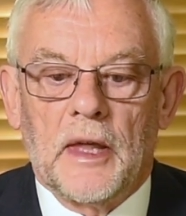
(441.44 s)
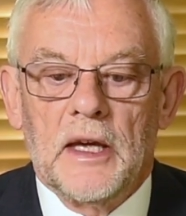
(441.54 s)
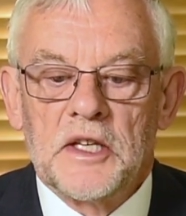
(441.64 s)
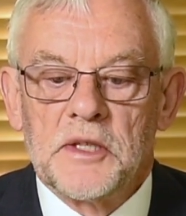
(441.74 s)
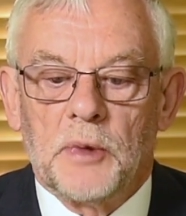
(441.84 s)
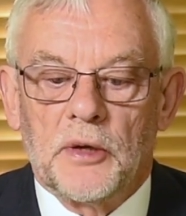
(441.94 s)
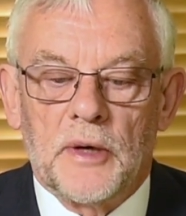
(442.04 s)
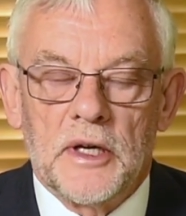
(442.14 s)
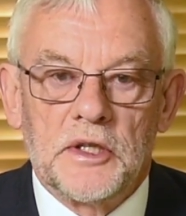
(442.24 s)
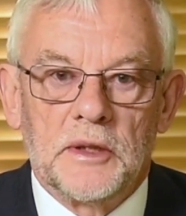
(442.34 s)

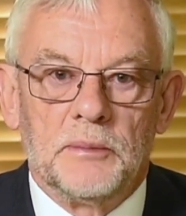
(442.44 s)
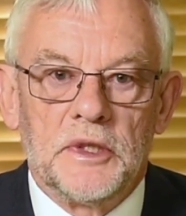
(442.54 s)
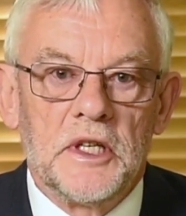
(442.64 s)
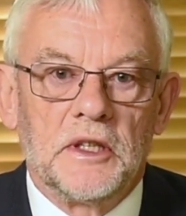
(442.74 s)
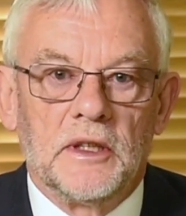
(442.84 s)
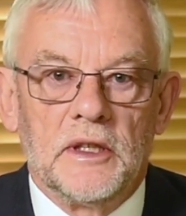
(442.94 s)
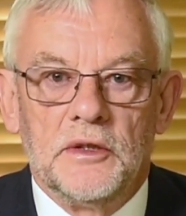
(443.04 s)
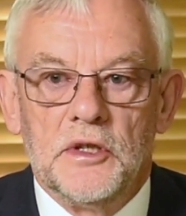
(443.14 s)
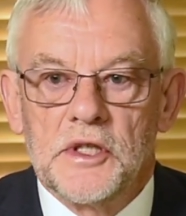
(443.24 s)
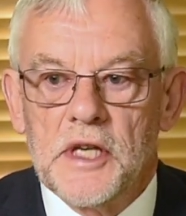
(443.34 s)
exploration, particularly
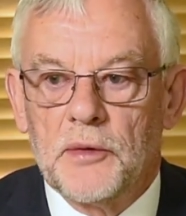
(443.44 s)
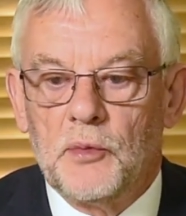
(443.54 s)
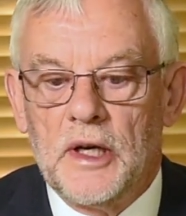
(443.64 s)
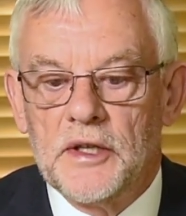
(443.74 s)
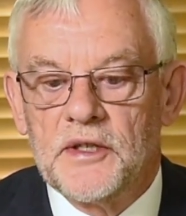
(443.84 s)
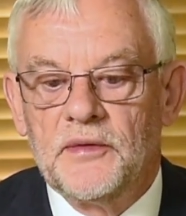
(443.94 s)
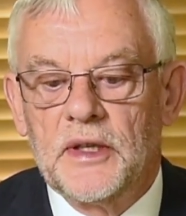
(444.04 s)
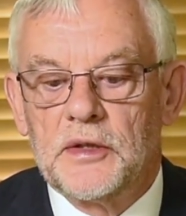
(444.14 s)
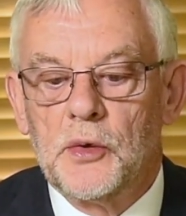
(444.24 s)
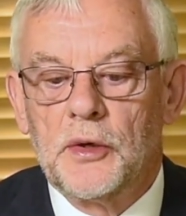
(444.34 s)
in New South Wales and
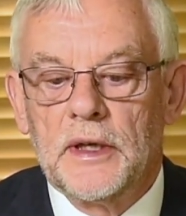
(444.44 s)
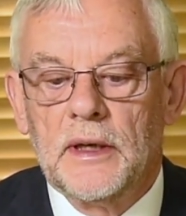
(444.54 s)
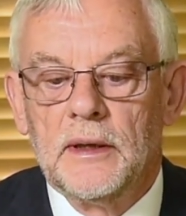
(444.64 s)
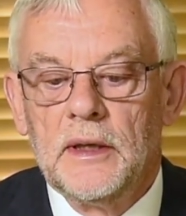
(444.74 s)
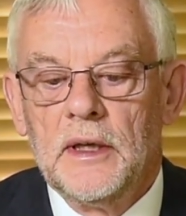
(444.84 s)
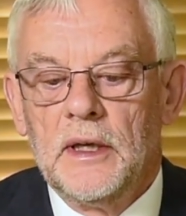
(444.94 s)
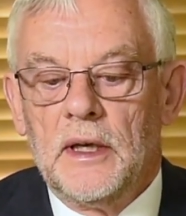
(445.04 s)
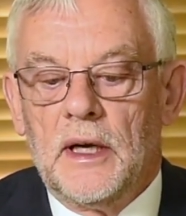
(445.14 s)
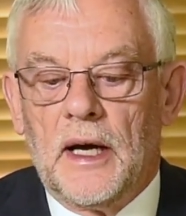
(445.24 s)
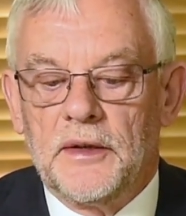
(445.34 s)
Victoria,
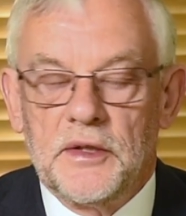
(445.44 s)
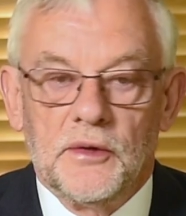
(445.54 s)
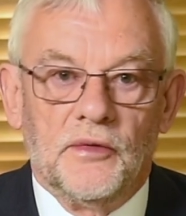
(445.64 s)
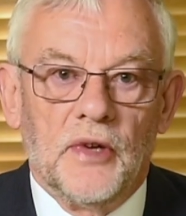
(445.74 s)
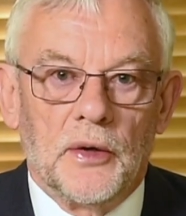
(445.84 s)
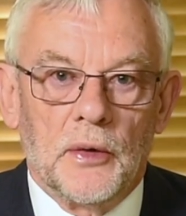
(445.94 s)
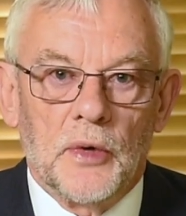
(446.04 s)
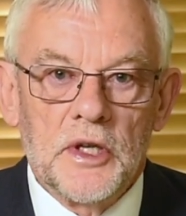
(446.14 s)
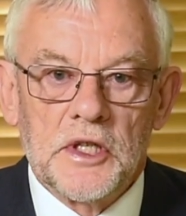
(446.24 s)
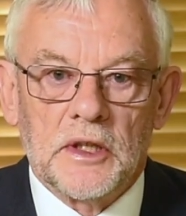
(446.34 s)
until very
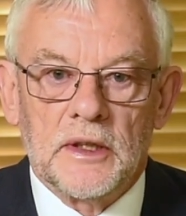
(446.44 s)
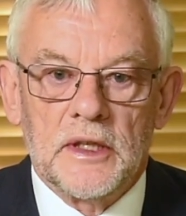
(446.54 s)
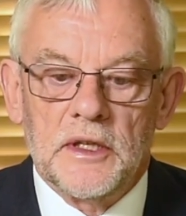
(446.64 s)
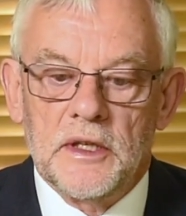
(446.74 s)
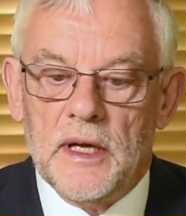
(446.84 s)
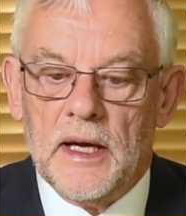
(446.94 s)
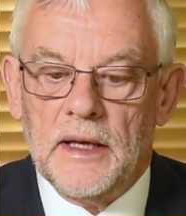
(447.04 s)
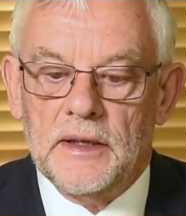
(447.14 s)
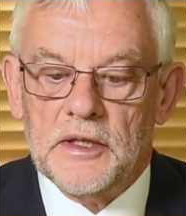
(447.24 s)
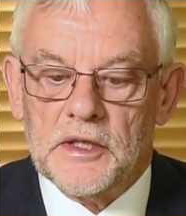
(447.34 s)
recently,
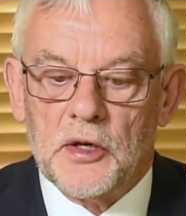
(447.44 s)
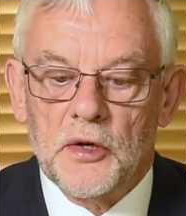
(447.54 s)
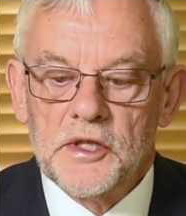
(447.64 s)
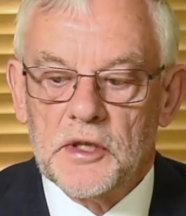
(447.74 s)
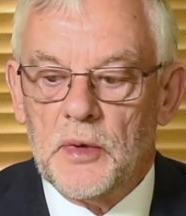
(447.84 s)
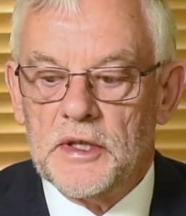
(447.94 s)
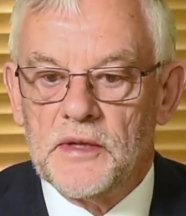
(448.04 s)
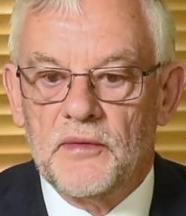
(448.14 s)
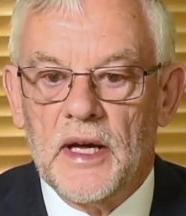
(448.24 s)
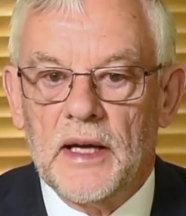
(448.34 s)
and as a consequence
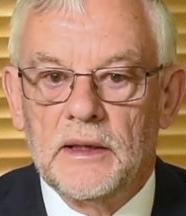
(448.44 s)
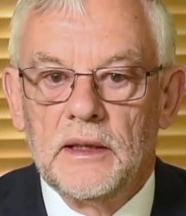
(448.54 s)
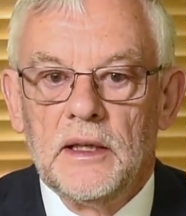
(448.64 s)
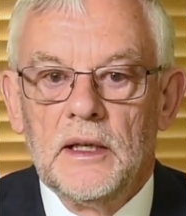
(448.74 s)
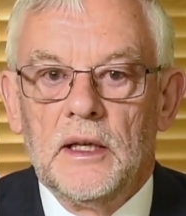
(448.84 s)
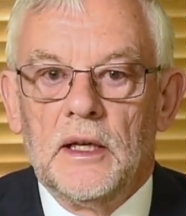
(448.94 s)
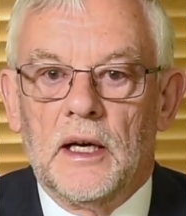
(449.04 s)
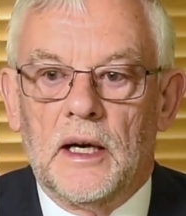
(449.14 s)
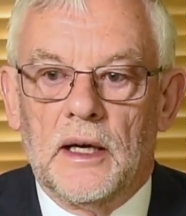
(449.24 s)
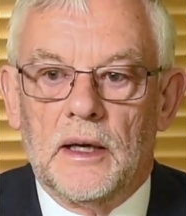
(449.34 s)
of that,
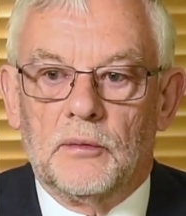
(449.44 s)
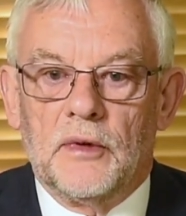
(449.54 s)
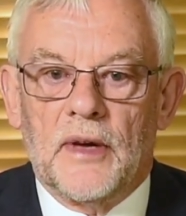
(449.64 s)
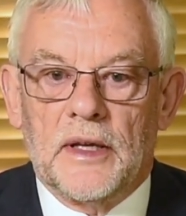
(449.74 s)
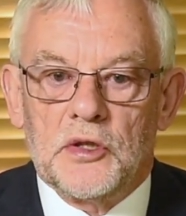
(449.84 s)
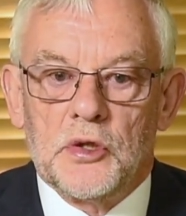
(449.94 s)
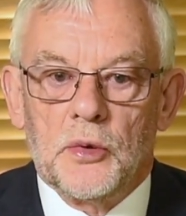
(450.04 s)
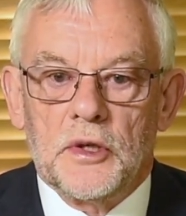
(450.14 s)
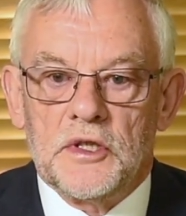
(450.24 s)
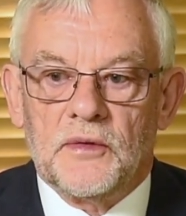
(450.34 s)
we've had a
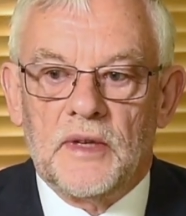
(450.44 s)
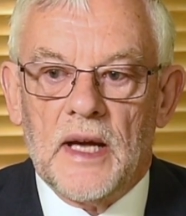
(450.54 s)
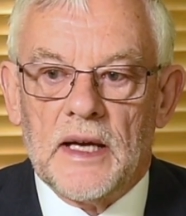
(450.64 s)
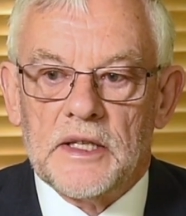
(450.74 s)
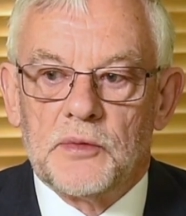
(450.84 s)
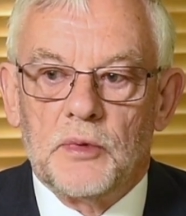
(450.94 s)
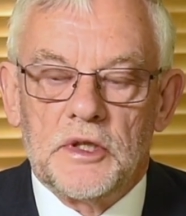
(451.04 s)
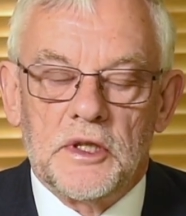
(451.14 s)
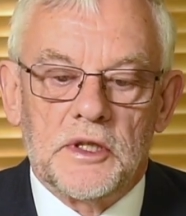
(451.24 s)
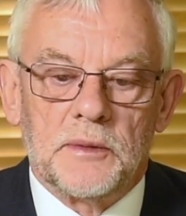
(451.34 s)
shortage of gas,
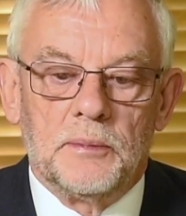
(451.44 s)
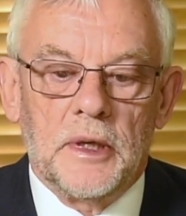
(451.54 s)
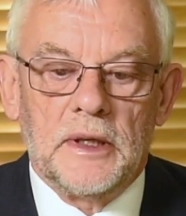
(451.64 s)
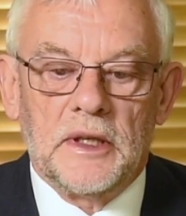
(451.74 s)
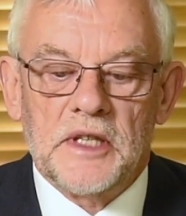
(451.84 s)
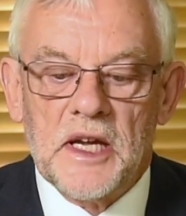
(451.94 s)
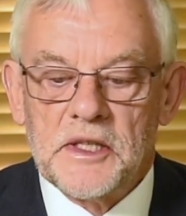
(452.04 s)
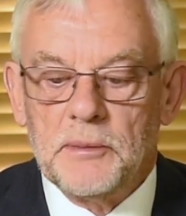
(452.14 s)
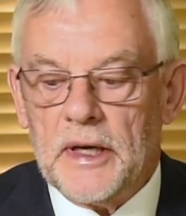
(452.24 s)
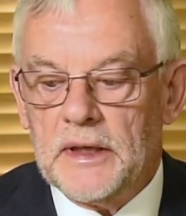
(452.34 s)
which has been
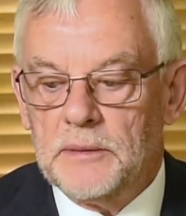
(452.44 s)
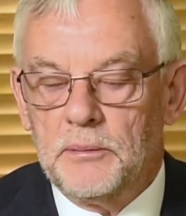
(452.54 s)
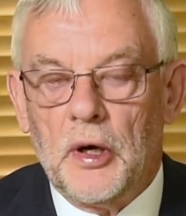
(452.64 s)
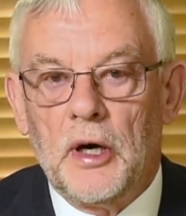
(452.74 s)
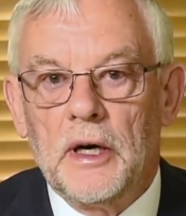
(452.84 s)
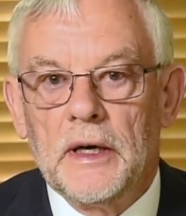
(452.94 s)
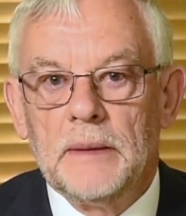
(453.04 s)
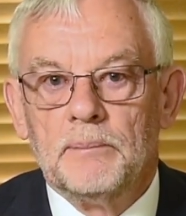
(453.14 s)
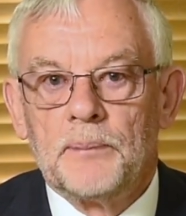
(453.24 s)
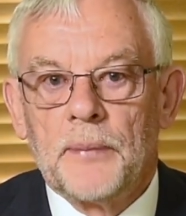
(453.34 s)
exacerbated by